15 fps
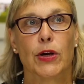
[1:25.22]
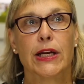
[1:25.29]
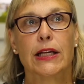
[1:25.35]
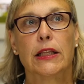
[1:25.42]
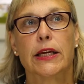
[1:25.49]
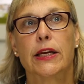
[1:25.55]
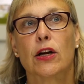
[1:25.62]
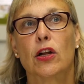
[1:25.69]

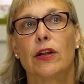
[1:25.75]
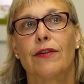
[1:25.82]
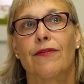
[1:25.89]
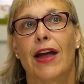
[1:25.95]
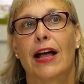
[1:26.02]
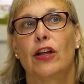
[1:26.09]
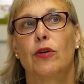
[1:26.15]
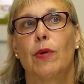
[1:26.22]
Preclinical
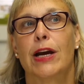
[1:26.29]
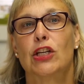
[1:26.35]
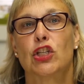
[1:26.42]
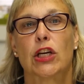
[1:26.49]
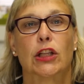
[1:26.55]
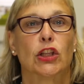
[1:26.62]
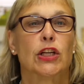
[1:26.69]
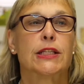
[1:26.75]

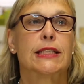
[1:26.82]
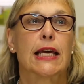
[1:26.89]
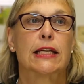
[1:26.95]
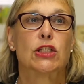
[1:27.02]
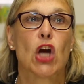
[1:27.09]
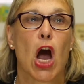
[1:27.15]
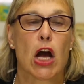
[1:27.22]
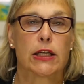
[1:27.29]
evaluation looks
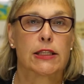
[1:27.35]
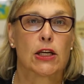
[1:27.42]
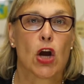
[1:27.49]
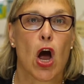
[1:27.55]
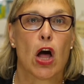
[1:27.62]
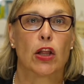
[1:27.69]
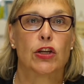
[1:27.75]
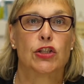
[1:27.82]
at
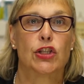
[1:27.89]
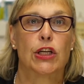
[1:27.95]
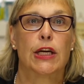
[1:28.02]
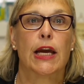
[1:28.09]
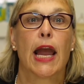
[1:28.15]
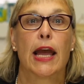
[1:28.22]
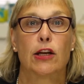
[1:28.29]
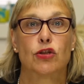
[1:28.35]

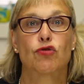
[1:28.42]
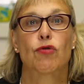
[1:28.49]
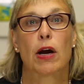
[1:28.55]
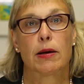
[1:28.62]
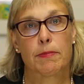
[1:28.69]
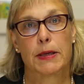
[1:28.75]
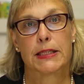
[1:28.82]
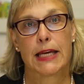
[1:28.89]
toxicology and
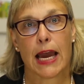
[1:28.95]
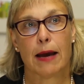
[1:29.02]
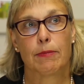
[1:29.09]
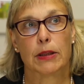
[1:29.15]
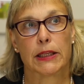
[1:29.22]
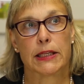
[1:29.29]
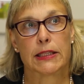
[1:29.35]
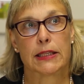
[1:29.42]
drug
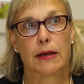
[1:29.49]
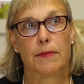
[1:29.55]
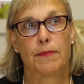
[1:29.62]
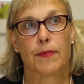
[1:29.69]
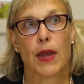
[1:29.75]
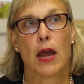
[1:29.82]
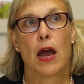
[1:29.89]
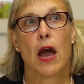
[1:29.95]

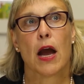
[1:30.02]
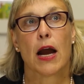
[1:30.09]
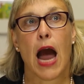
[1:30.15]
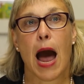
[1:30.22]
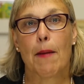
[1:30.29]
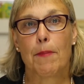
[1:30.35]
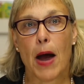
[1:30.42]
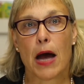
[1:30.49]
metabolism.
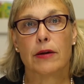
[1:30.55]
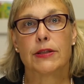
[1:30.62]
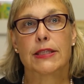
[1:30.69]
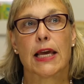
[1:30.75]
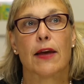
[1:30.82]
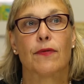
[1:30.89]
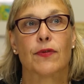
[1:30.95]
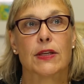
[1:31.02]

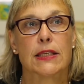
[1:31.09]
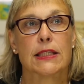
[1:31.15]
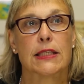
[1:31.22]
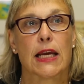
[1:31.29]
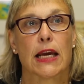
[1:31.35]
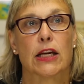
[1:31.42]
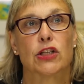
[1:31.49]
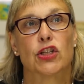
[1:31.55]
Compounds at this
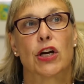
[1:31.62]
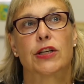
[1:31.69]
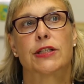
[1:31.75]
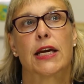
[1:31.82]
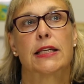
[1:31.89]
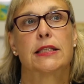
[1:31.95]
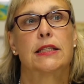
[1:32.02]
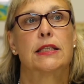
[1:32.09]
stage are
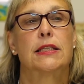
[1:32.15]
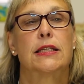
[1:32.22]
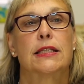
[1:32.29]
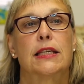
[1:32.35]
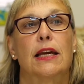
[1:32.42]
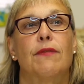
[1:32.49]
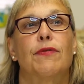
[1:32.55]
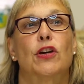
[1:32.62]
tested to
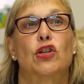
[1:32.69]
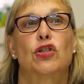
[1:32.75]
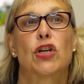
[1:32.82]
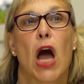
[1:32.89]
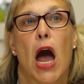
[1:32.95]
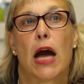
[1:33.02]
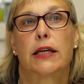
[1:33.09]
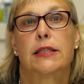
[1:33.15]
see if they're
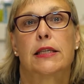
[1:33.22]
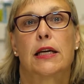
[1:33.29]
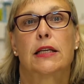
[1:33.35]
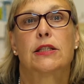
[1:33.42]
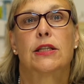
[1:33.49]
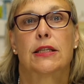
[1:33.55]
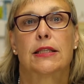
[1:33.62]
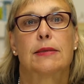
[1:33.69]
toxic
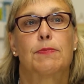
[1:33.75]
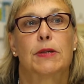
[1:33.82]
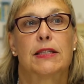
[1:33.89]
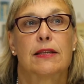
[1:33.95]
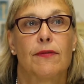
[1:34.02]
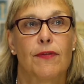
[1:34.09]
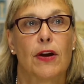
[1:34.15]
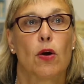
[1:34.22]
to
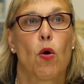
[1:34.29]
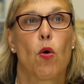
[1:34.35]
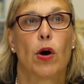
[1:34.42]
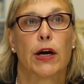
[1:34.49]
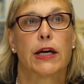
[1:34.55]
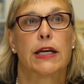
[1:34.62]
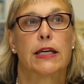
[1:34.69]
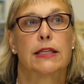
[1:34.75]
specific
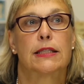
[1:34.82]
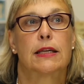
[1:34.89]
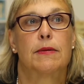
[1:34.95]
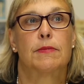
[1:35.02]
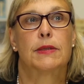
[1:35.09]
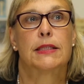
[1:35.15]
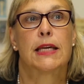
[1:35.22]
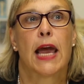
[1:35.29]

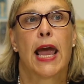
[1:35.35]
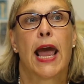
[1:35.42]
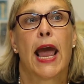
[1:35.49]
organisms